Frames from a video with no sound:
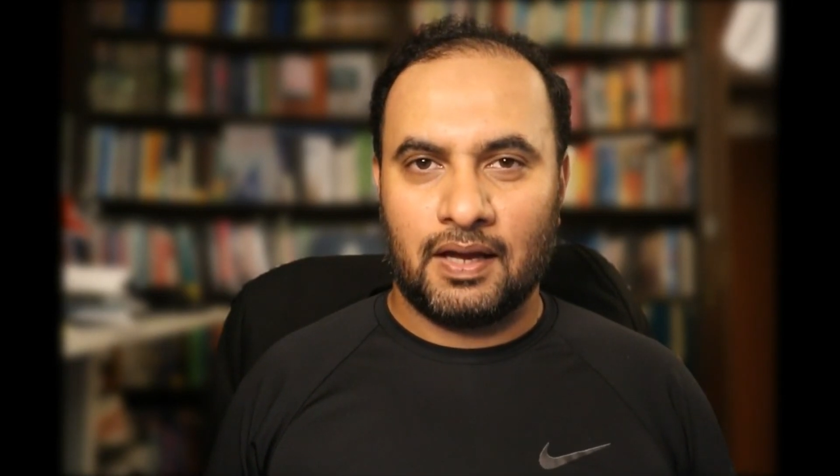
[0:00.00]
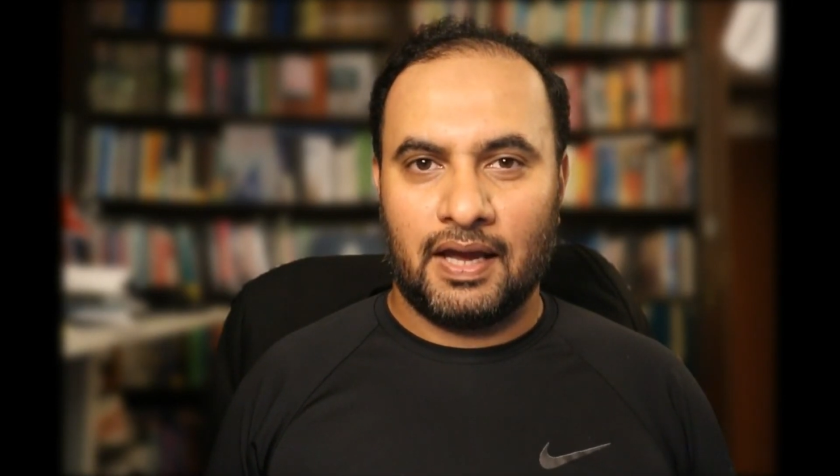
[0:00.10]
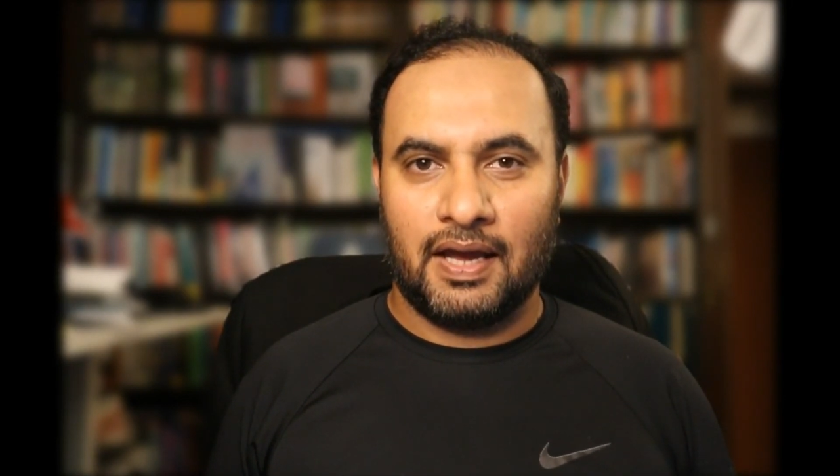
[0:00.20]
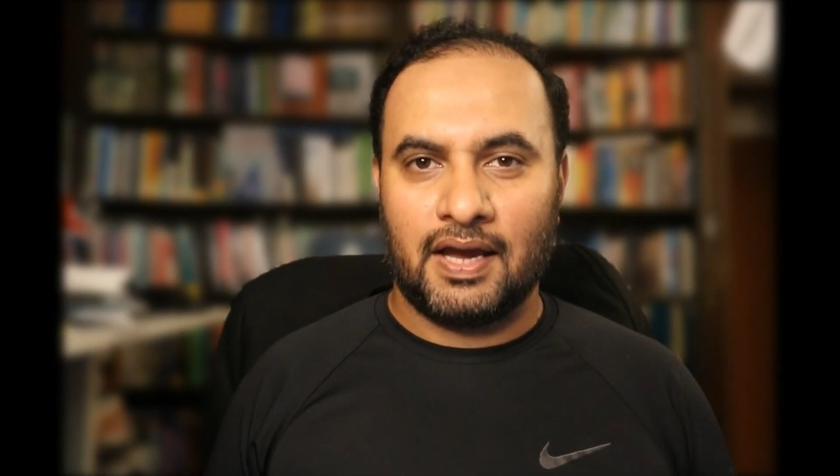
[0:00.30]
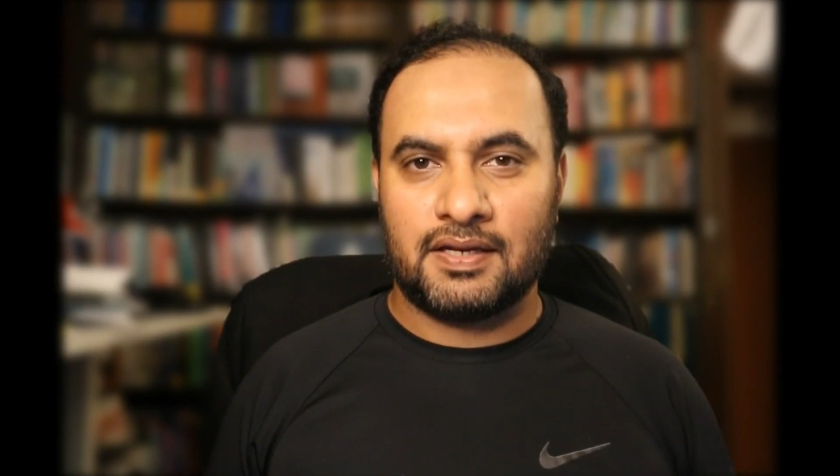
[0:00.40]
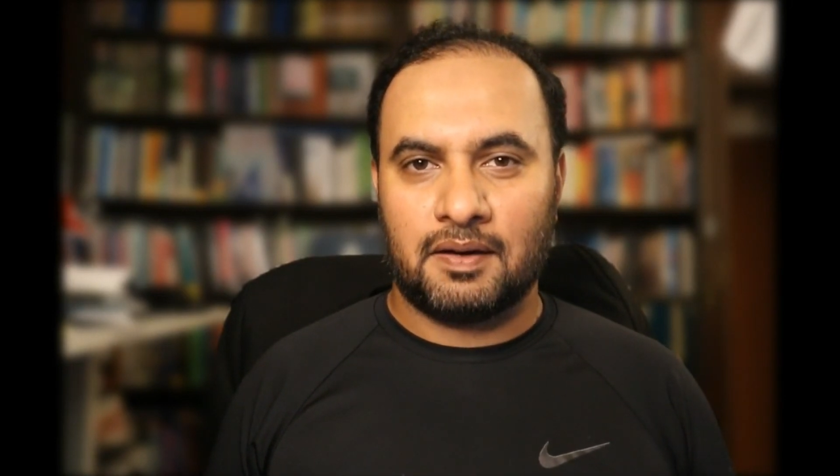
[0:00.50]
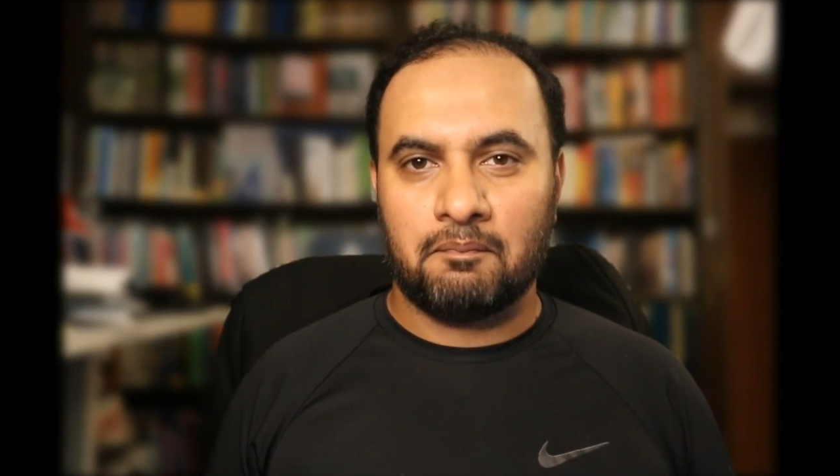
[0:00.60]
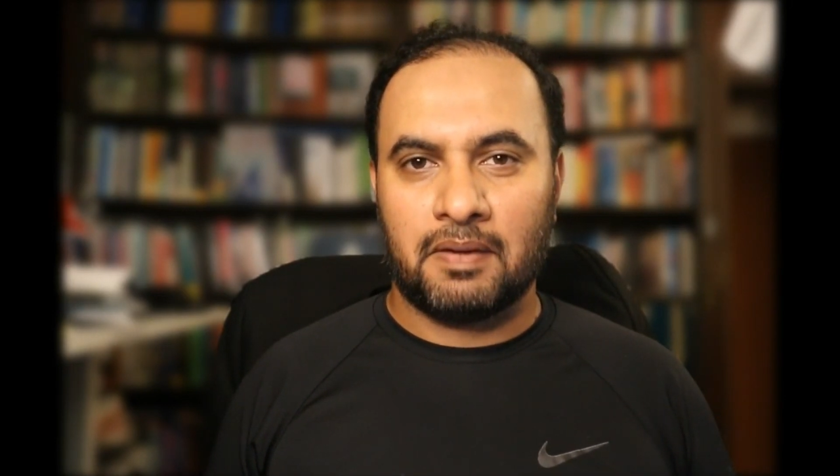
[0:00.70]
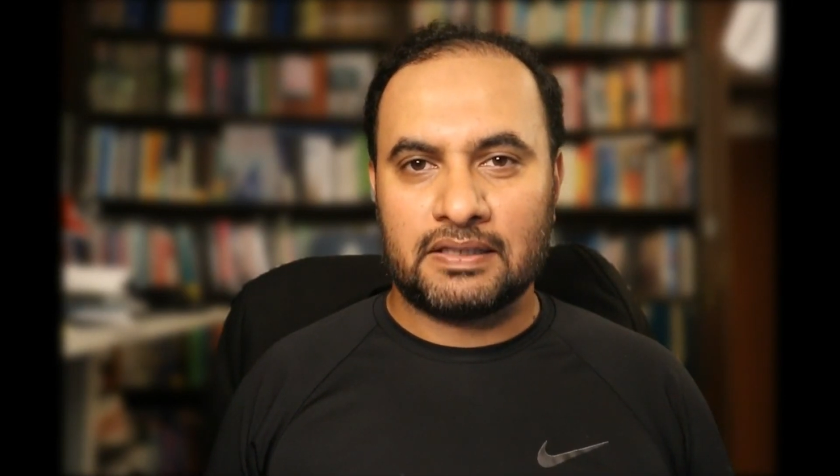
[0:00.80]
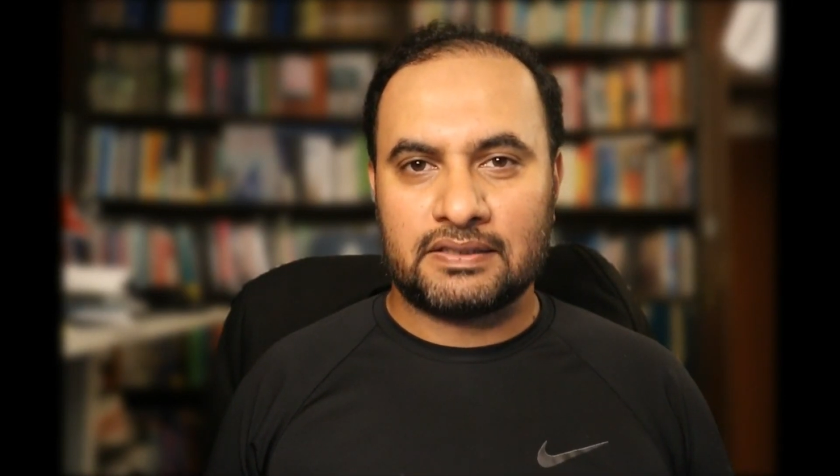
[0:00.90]
and
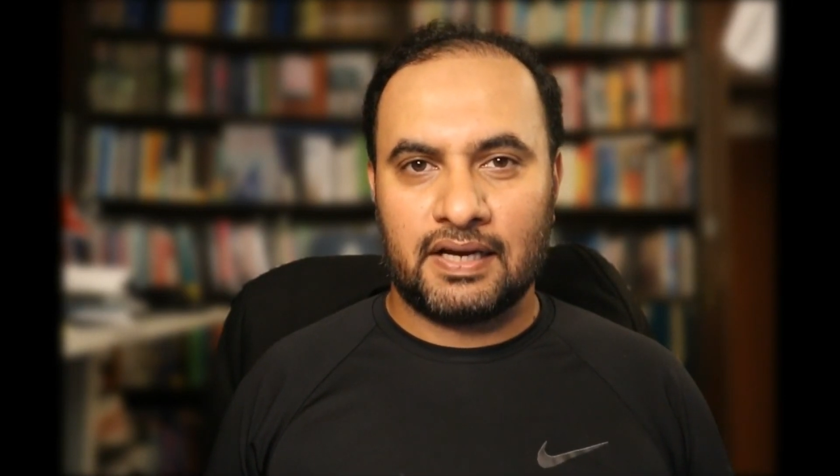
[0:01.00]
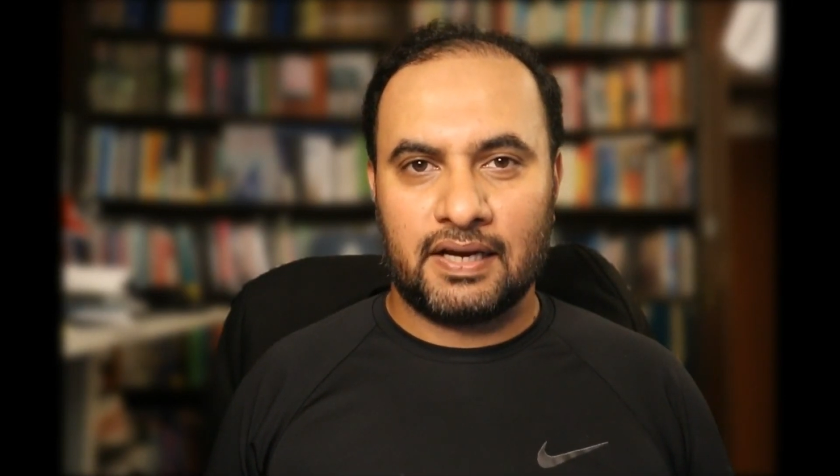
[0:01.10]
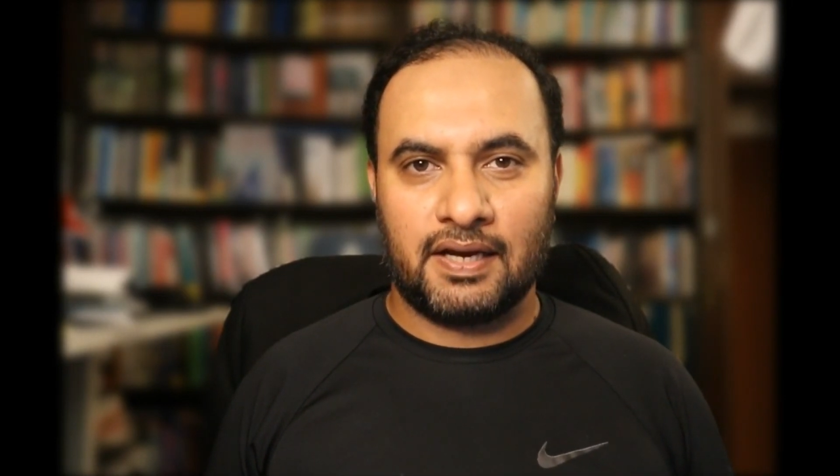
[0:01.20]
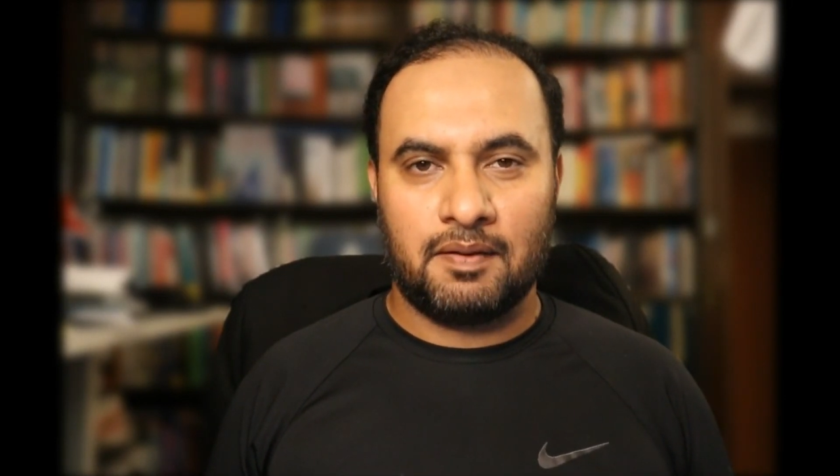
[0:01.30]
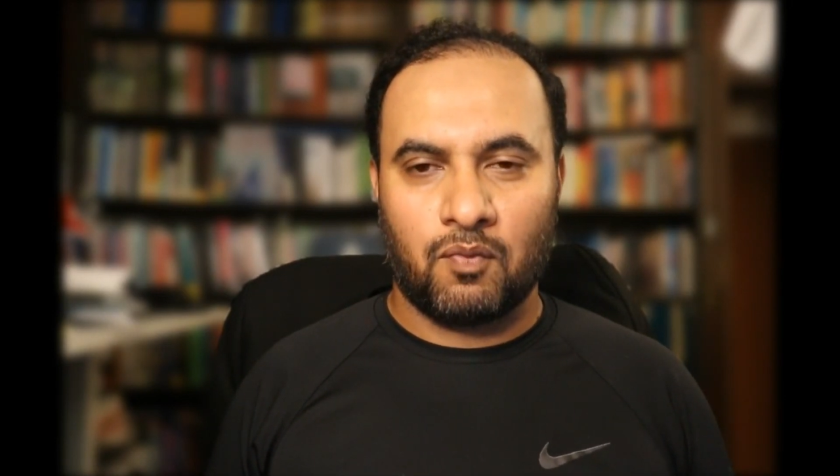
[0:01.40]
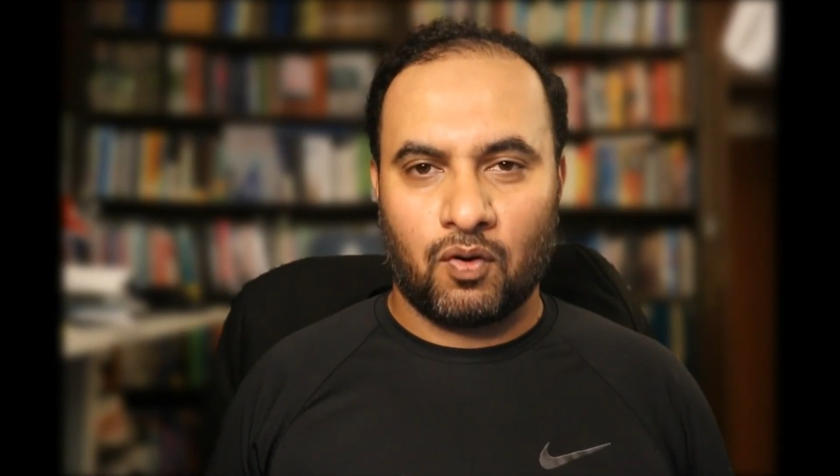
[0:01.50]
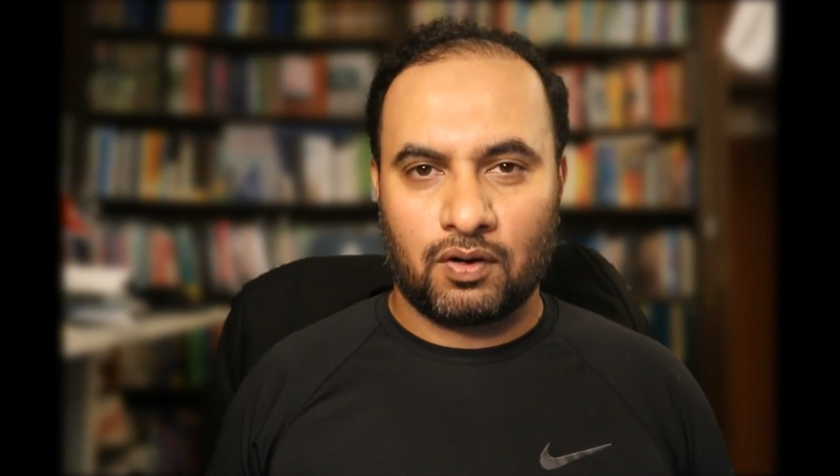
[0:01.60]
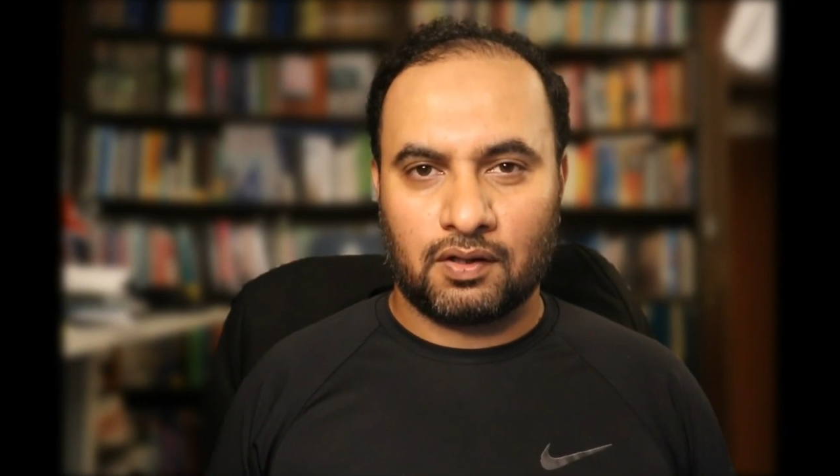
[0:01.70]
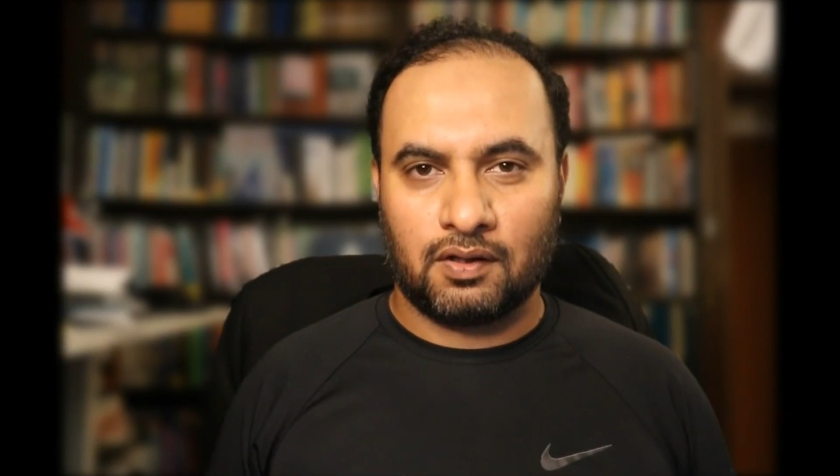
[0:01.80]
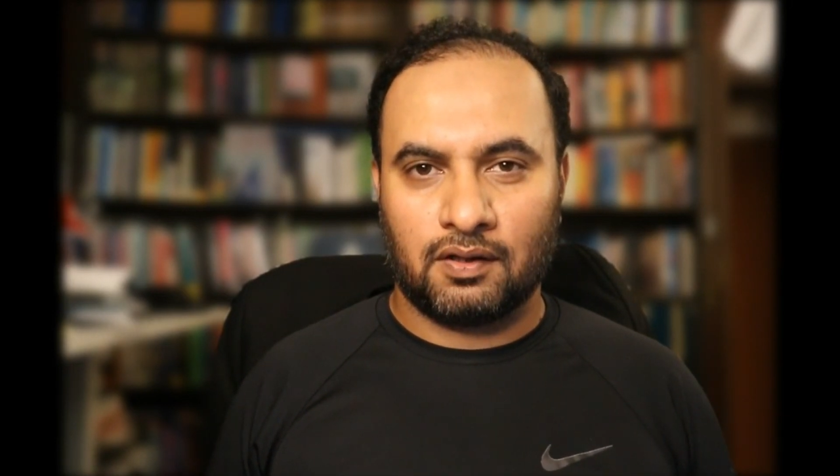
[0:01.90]

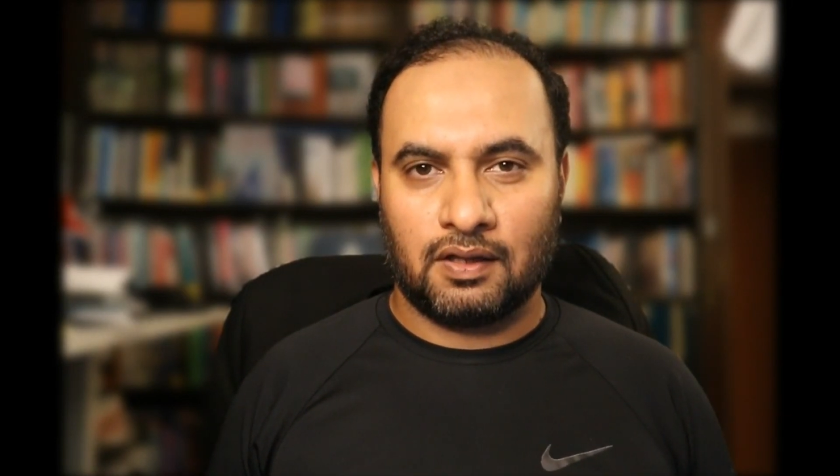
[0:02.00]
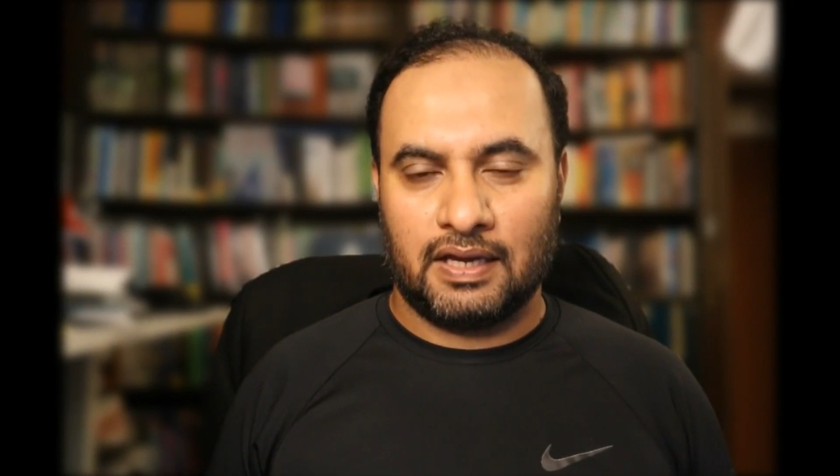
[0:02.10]
multimodal